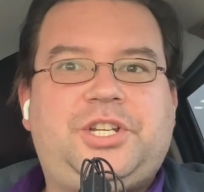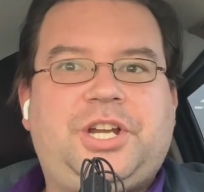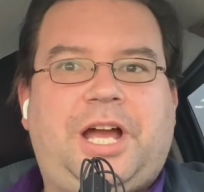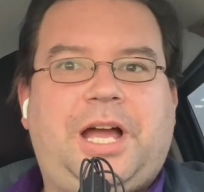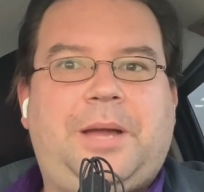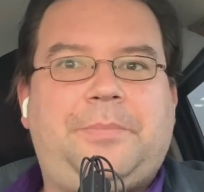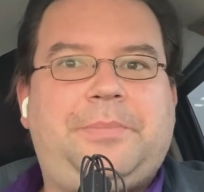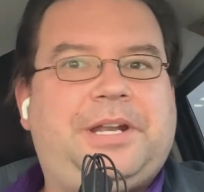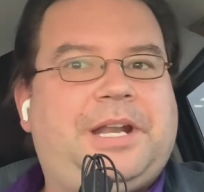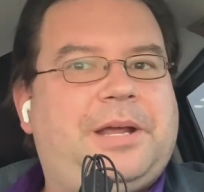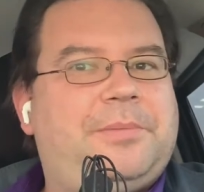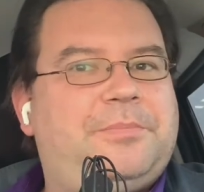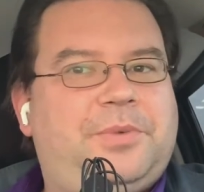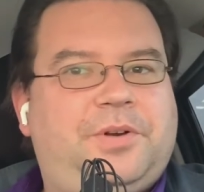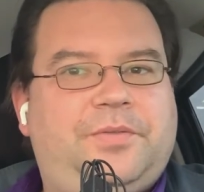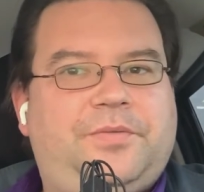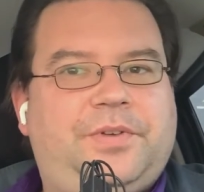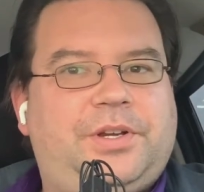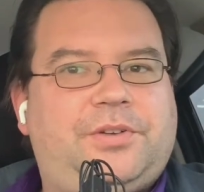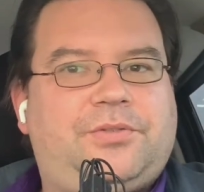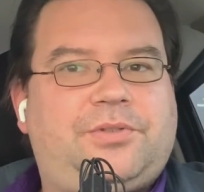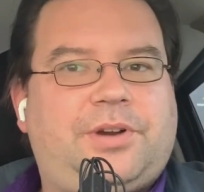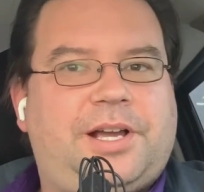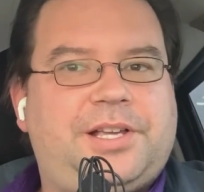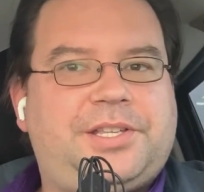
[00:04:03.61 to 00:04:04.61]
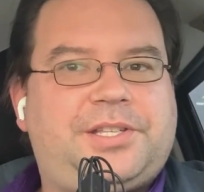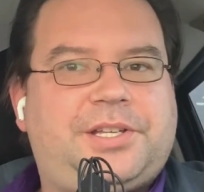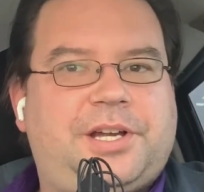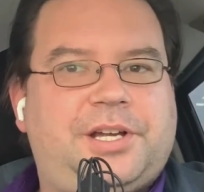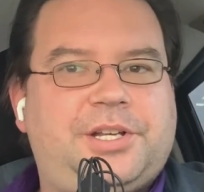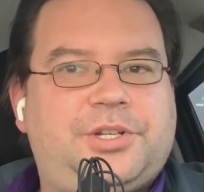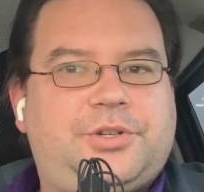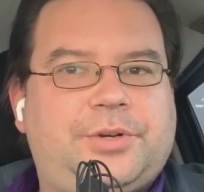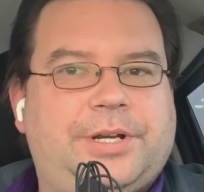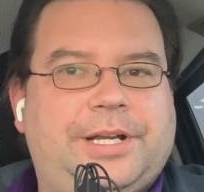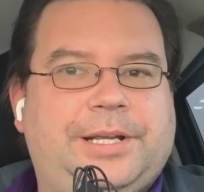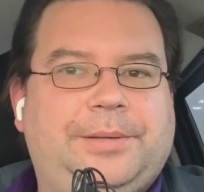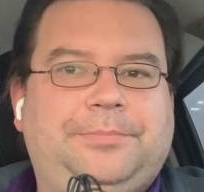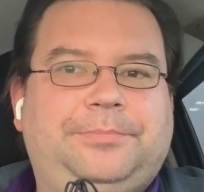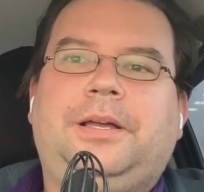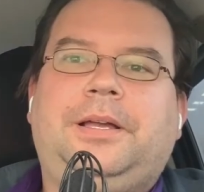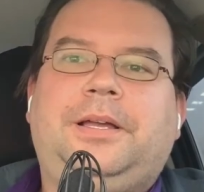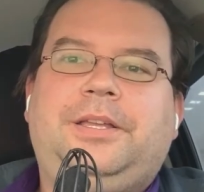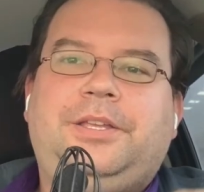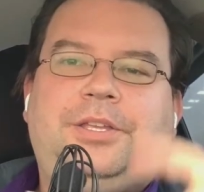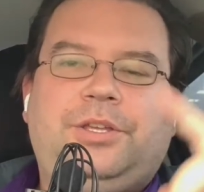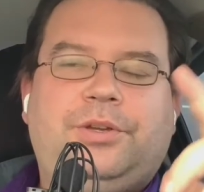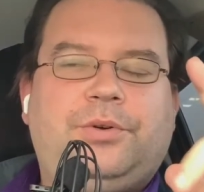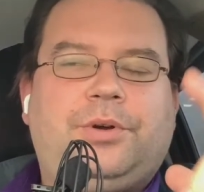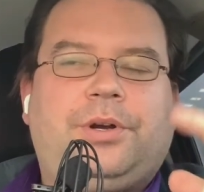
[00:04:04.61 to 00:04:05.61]
and I'm moving cross country.
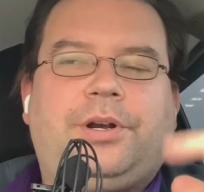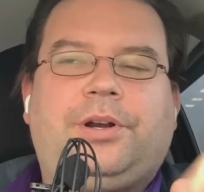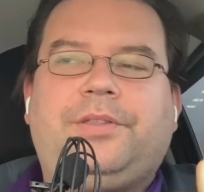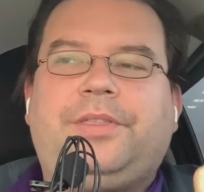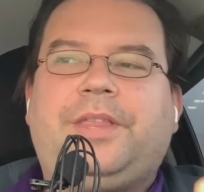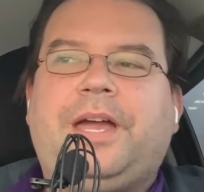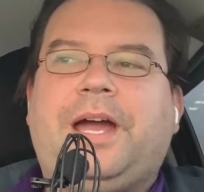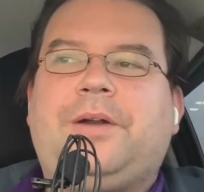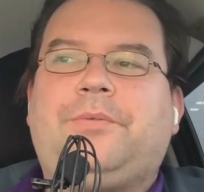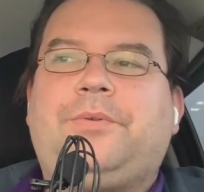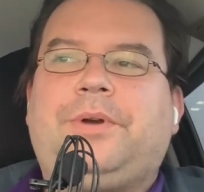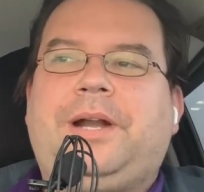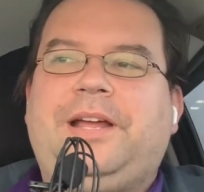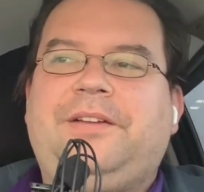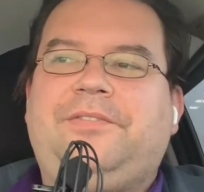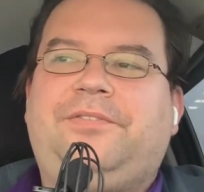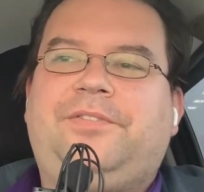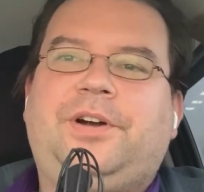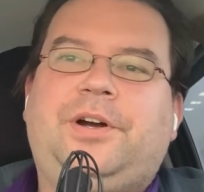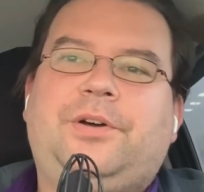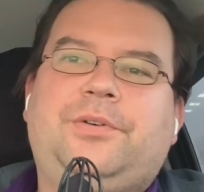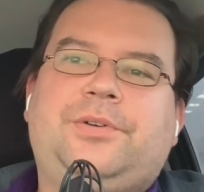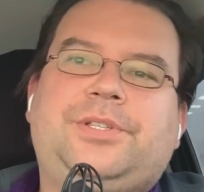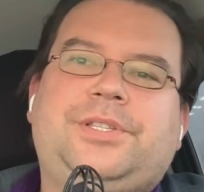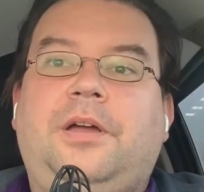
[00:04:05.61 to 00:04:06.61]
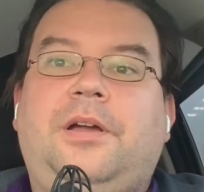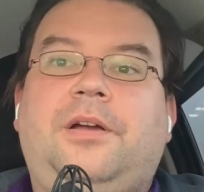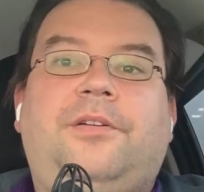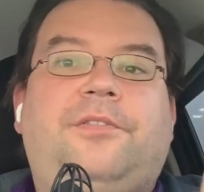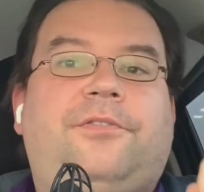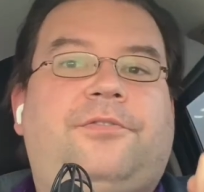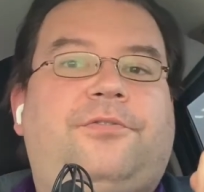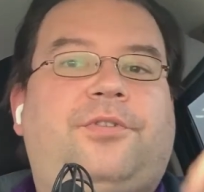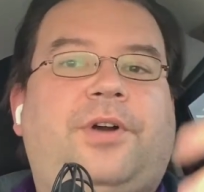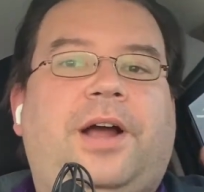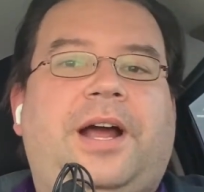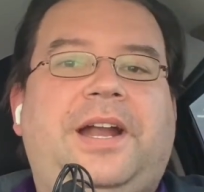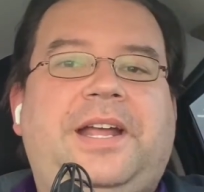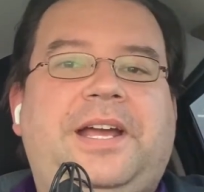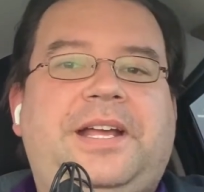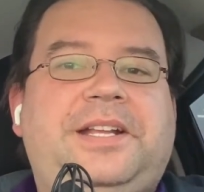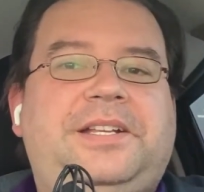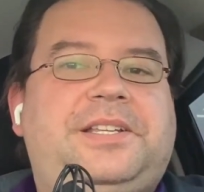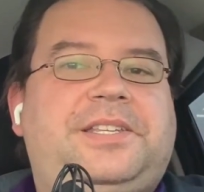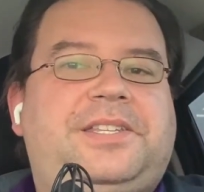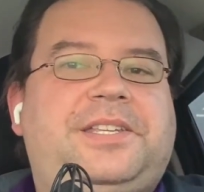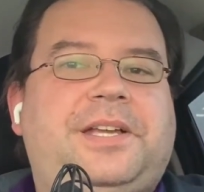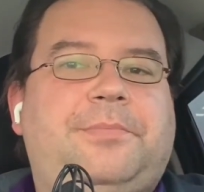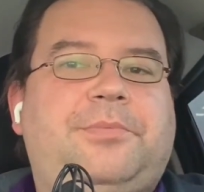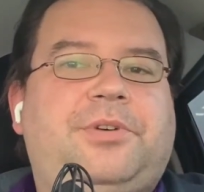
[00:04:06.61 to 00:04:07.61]
You heard that right, folks. Friday,
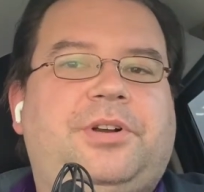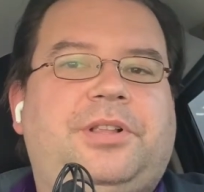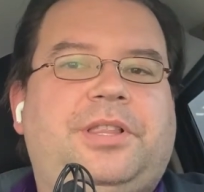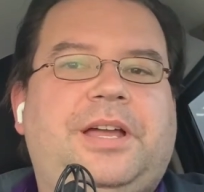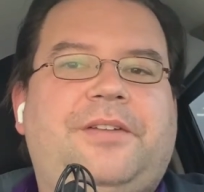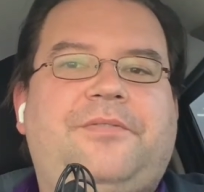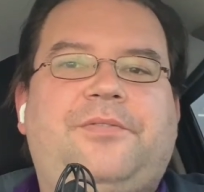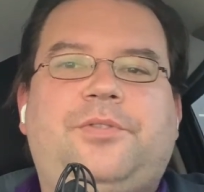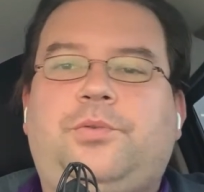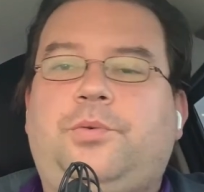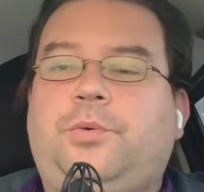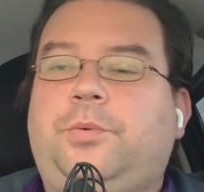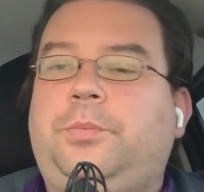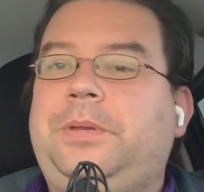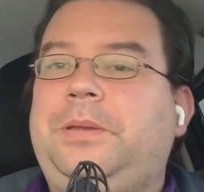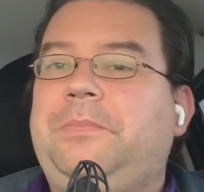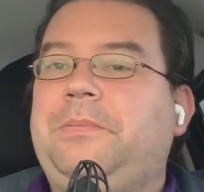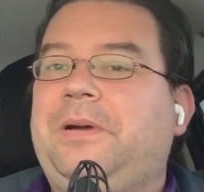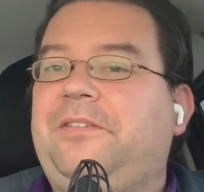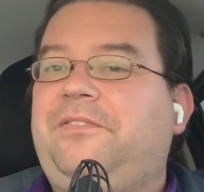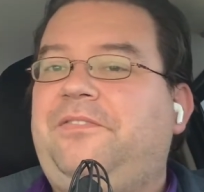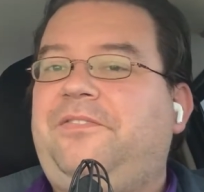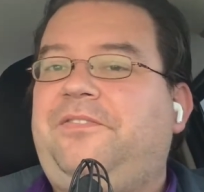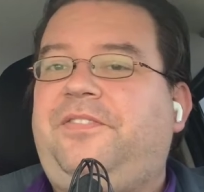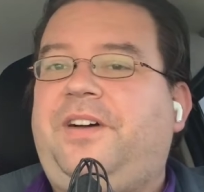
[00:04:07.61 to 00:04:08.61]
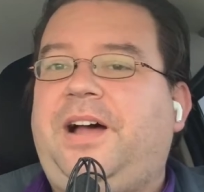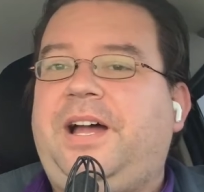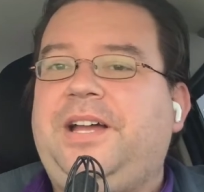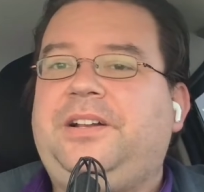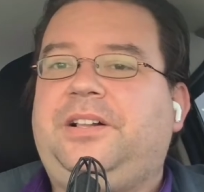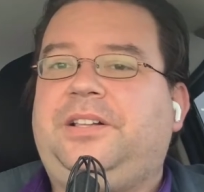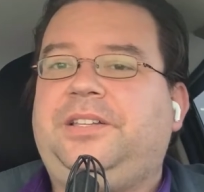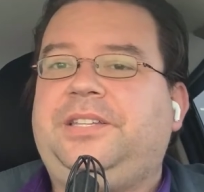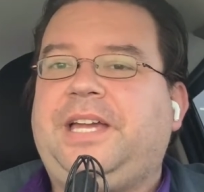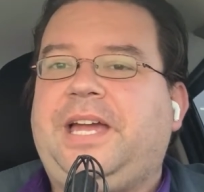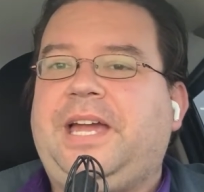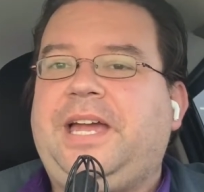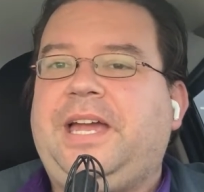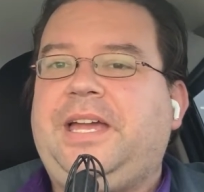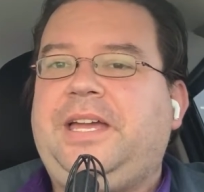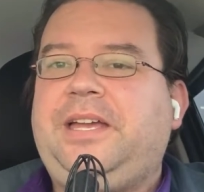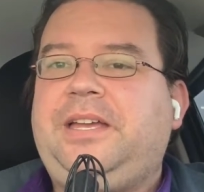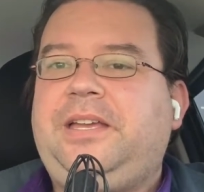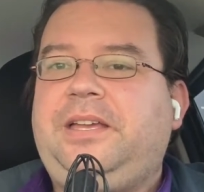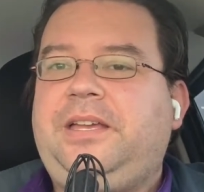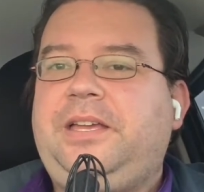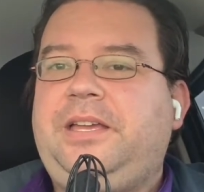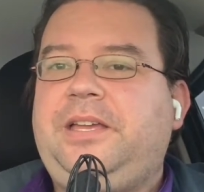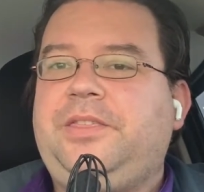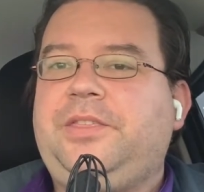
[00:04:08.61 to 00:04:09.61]
December 11th will be my final day
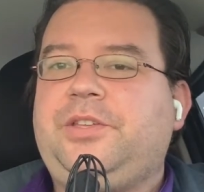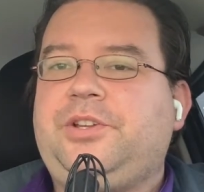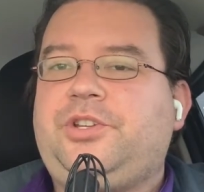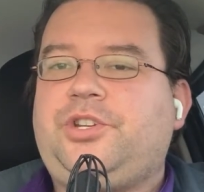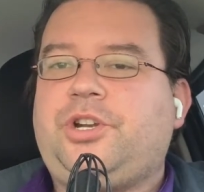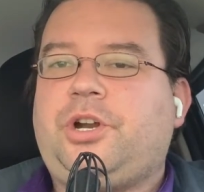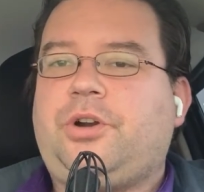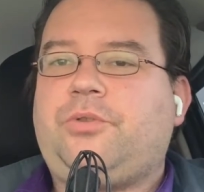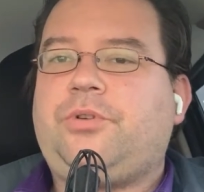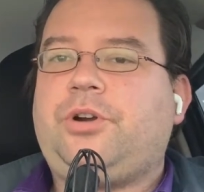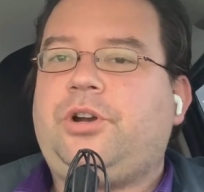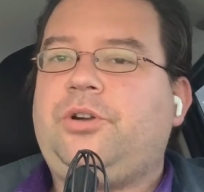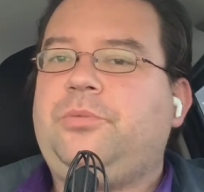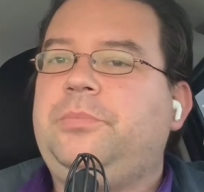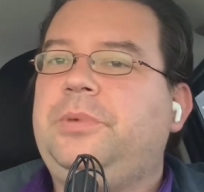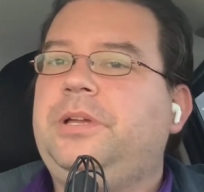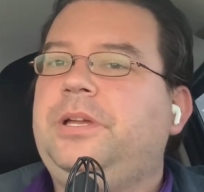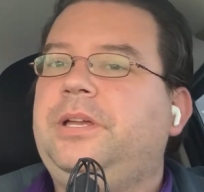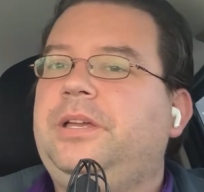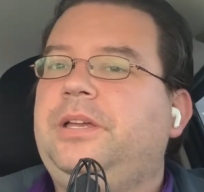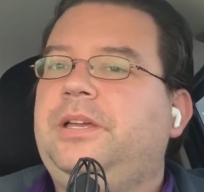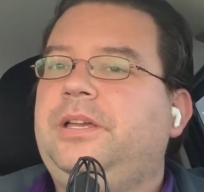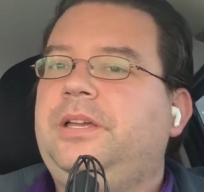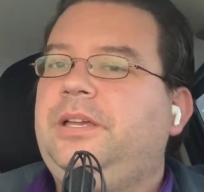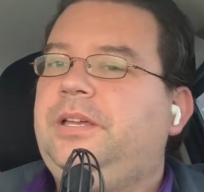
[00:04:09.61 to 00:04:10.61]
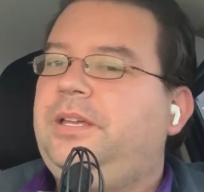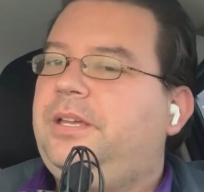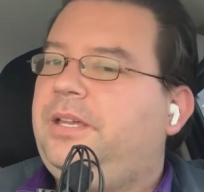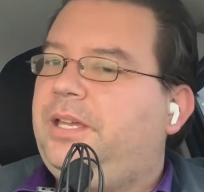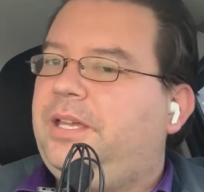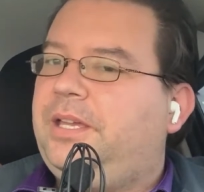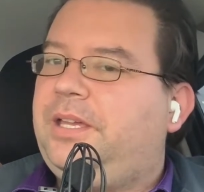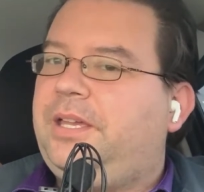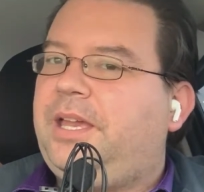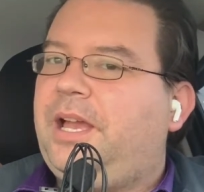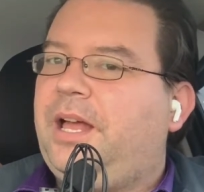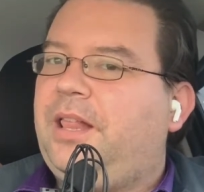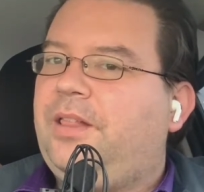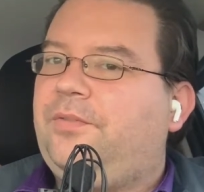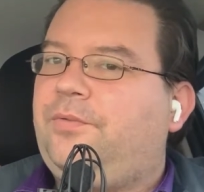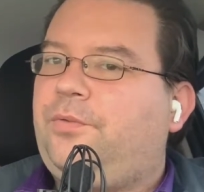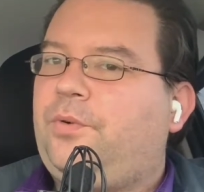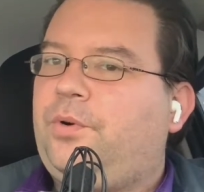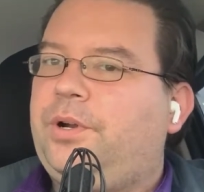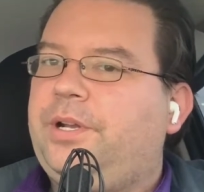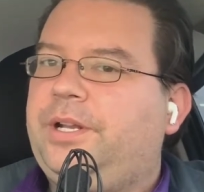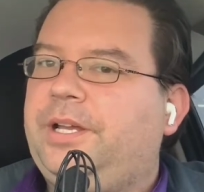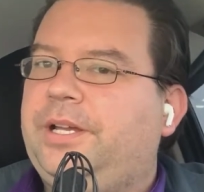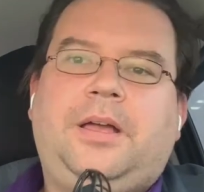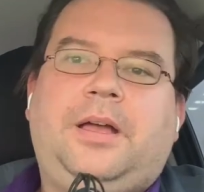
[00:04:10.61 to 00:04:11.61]
in the showroom in
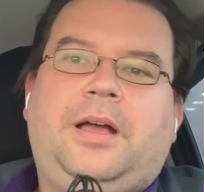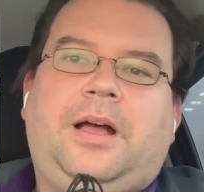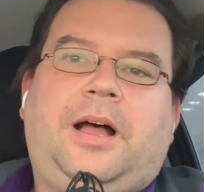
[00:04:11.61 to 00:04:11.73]
California.